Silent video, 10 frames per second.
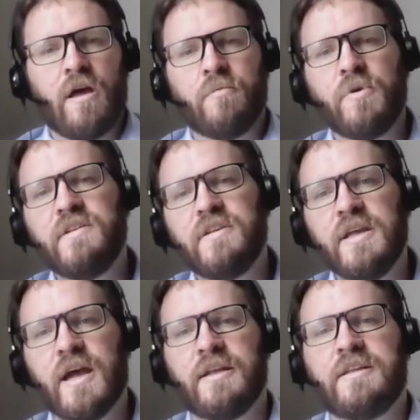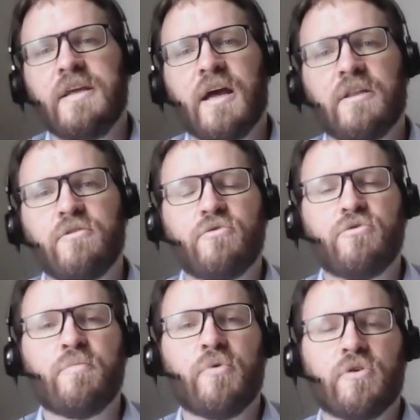with the idea to
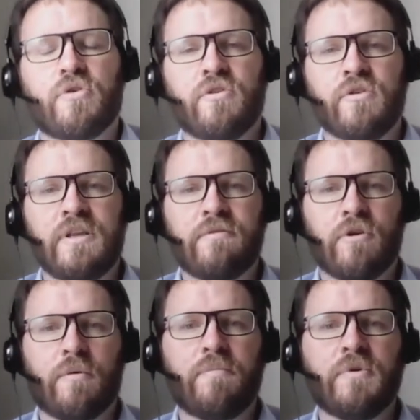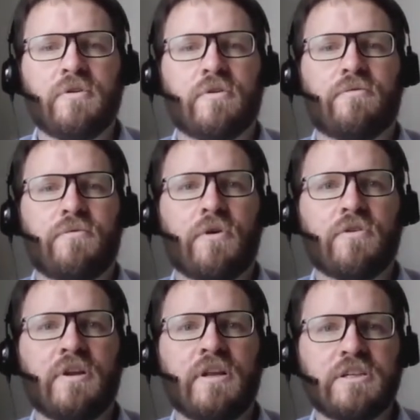support the development of
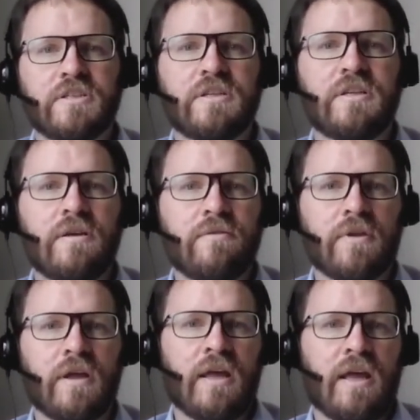further initiatives